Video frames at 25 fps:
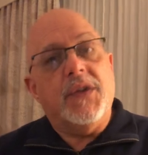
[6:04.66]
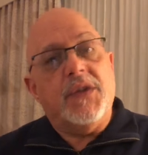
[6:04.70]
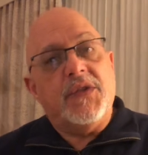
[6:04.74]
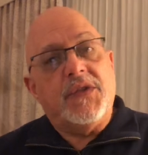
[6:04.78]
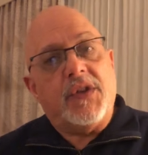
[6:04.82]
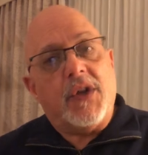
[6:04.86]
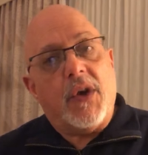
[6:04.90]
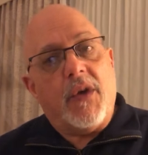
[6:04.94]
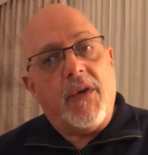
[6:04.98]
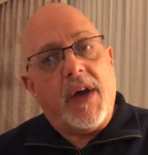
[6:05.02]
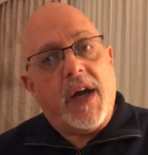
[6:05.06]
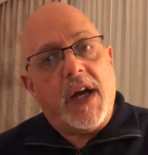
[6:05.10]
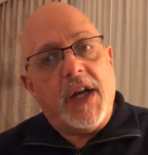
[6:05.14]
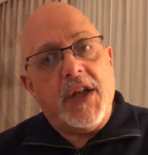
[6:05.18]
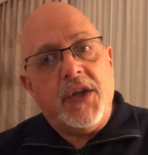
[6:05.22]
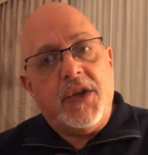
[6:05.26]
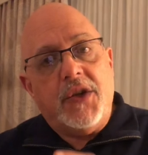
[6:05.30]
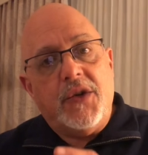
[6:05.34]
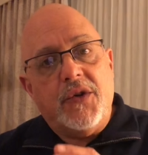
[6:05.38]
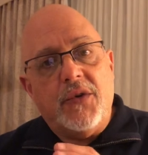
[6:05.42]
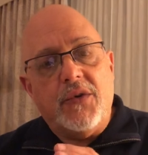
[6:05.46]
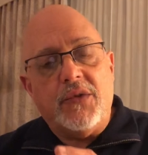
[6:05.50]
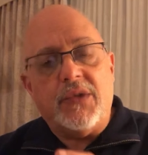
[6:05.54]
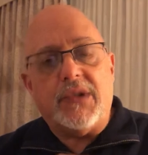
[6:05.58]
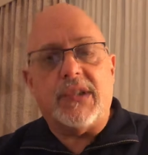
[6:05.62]
So
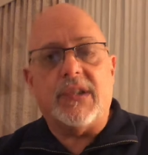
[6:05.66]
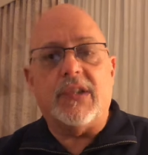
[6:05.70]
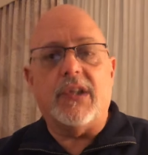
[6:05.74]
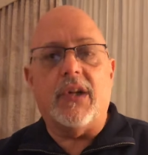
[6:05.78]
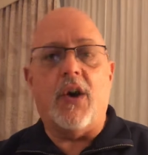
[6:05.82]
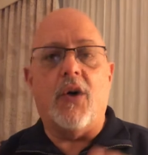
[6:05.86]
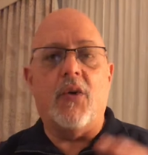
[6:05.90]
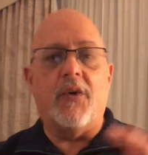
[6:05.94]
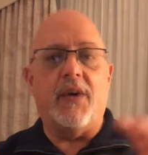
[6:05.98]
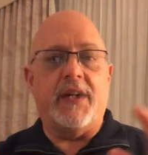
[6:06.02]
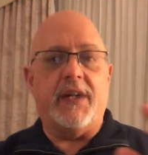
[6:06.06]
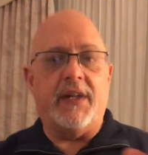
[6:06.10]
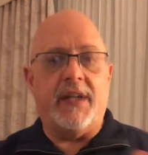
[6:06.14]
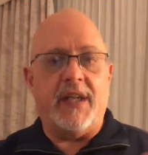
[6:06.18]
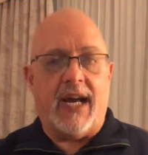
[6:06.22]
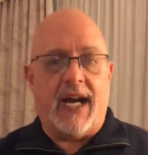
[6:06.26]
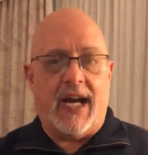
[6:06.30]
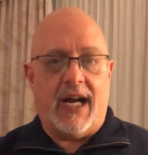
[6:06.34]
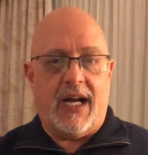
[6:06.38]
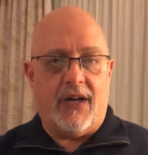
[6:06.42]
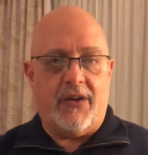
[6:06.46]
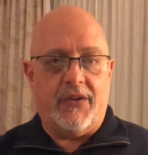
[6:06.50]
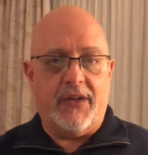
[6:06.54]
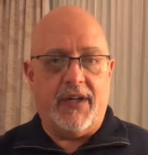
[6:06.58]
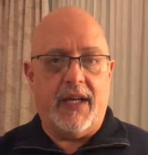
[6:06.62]
you slow it
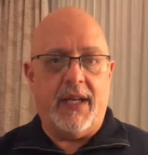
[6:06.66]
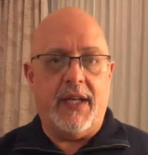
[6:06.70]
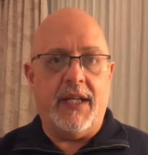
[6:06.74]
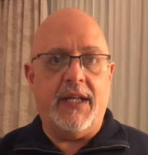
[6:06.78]
down.